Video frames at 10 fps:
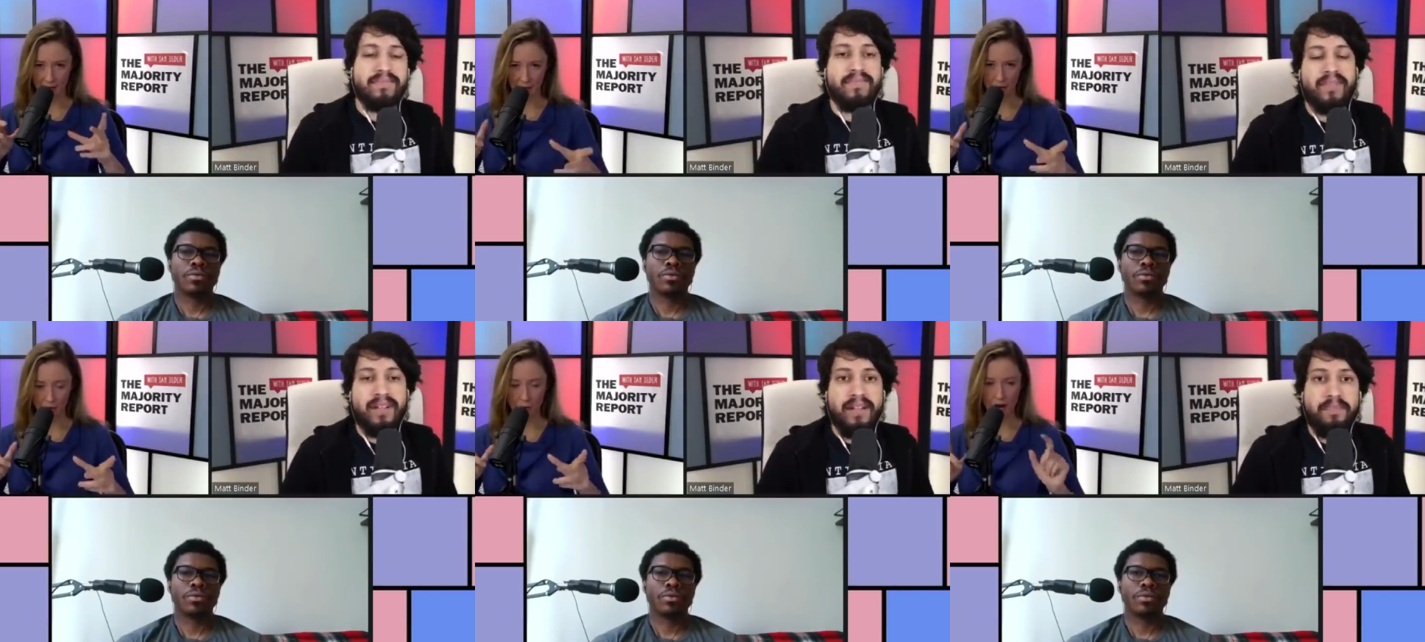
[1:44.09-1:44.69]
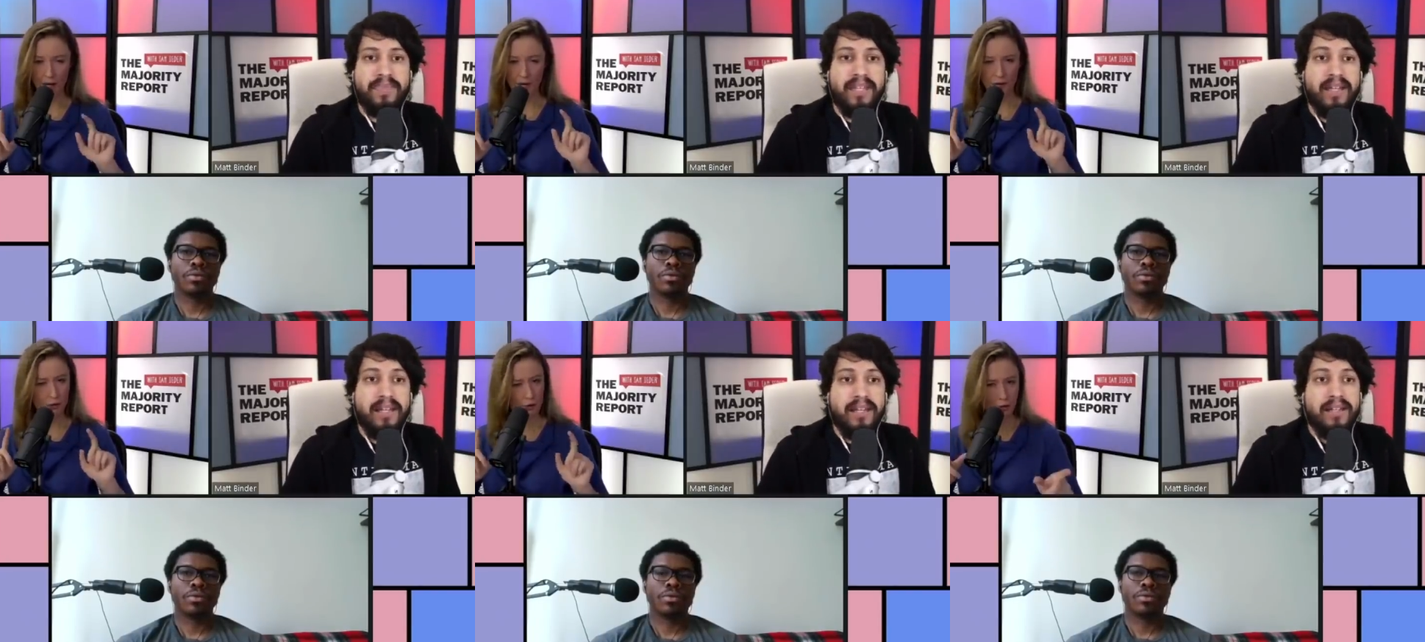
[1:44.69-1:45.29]
Speaker 1: question. Why
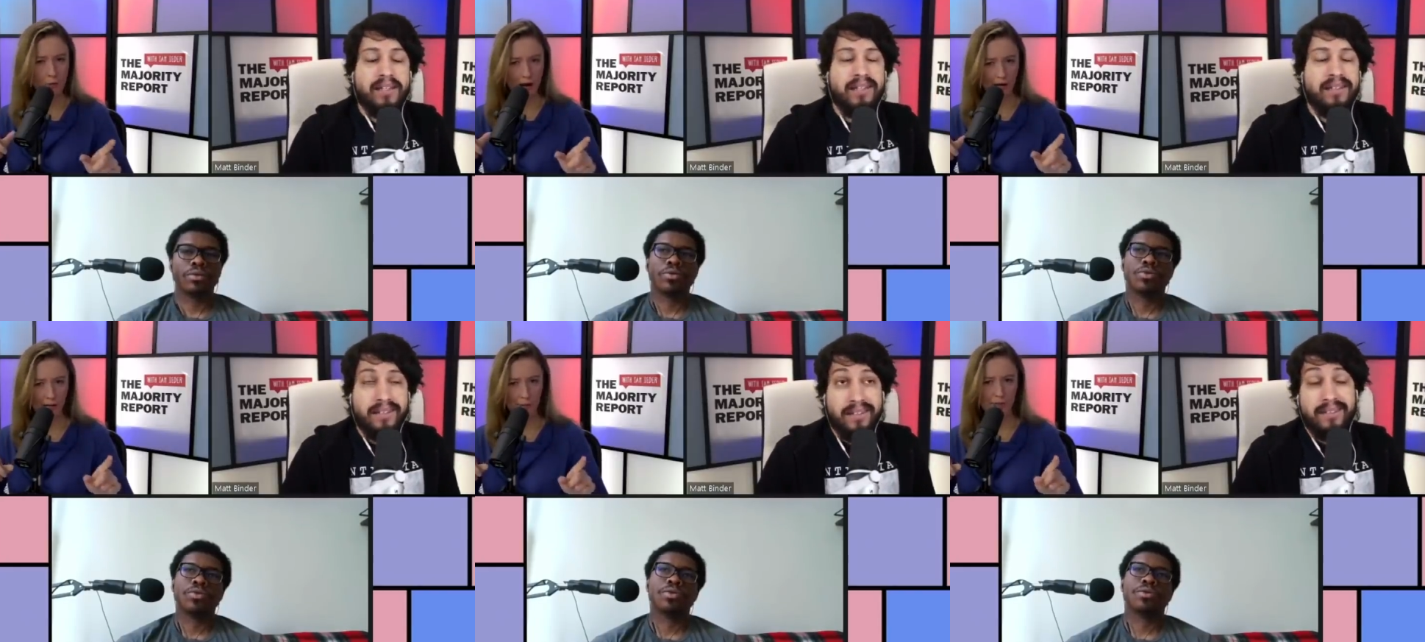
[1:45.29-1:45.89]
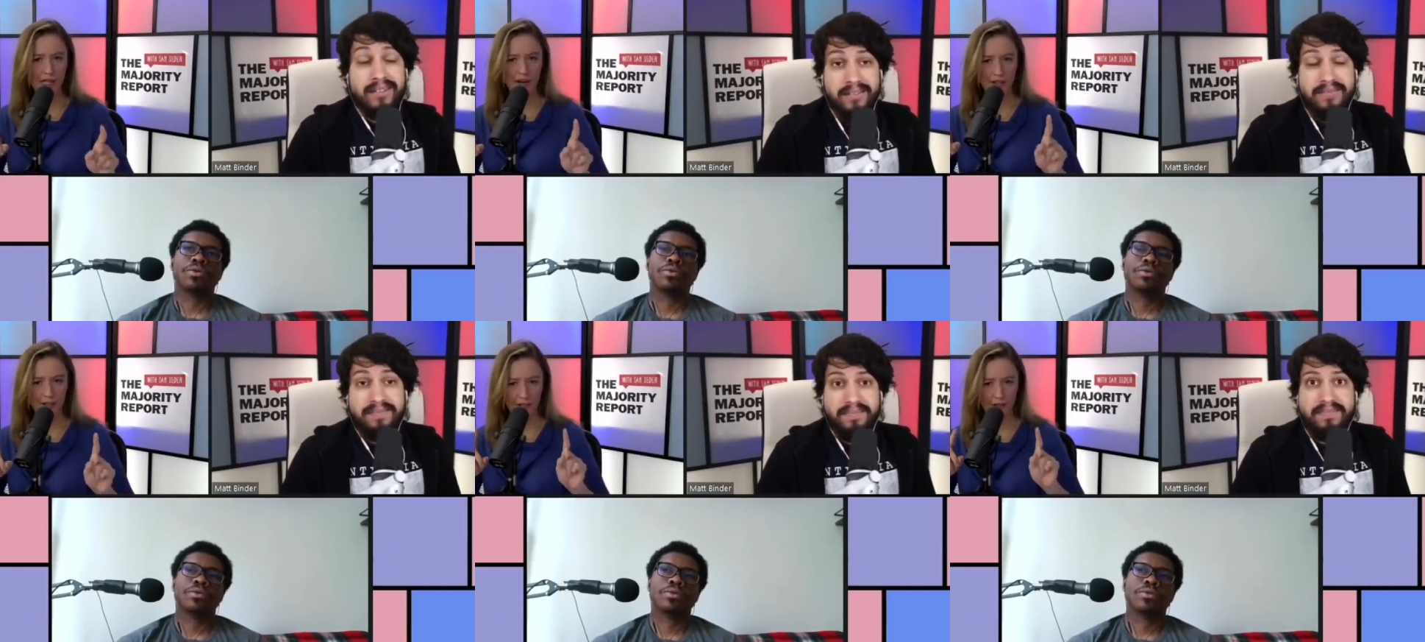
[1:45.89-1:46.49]
would Tupac be
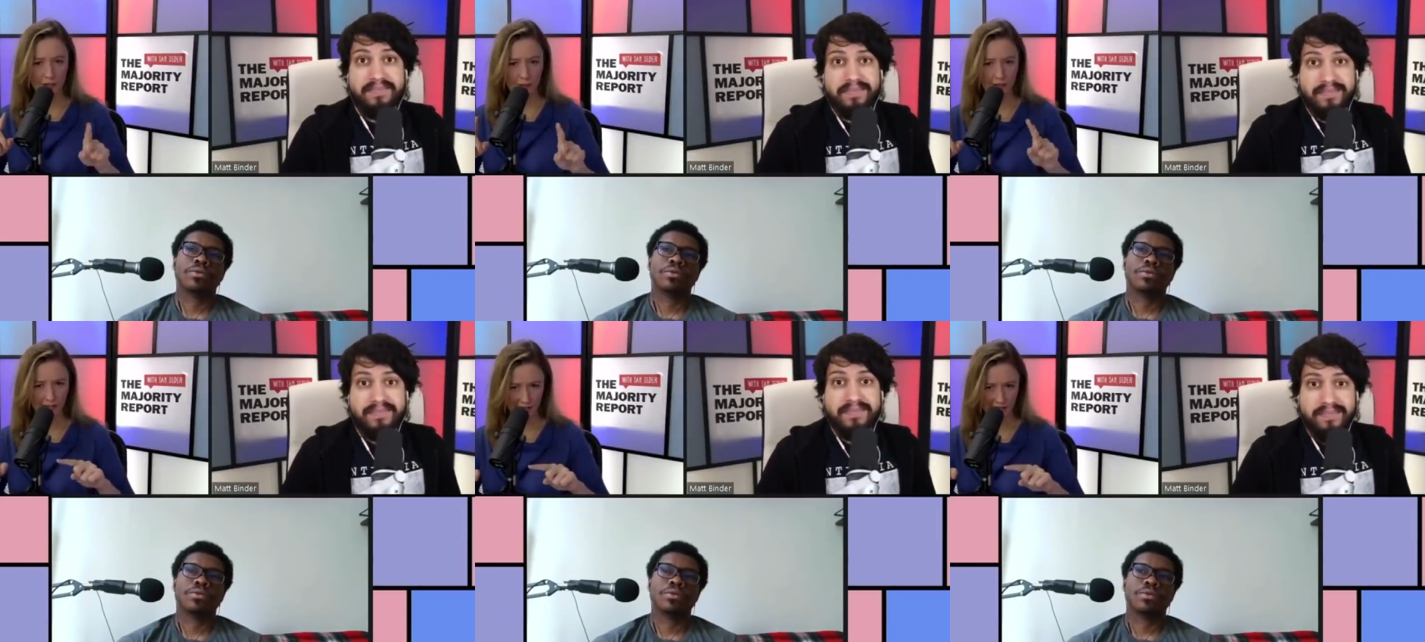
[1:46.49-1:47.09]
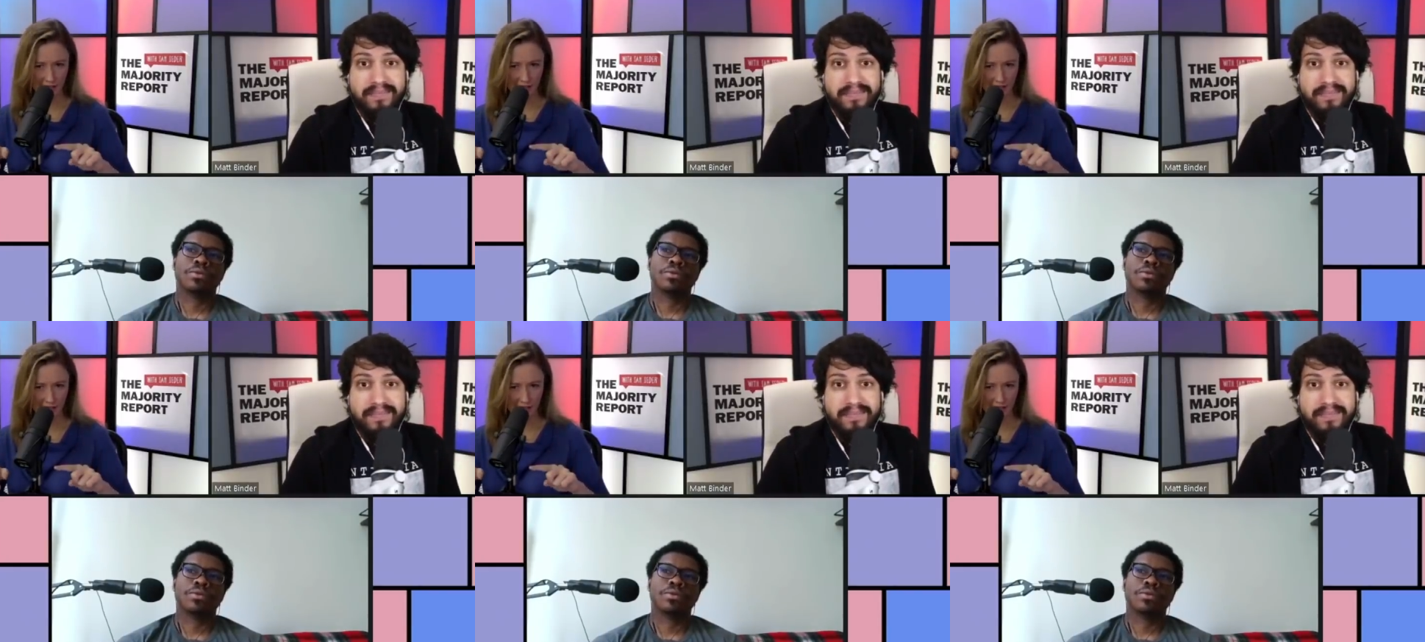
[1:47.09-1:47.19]
on the QAnon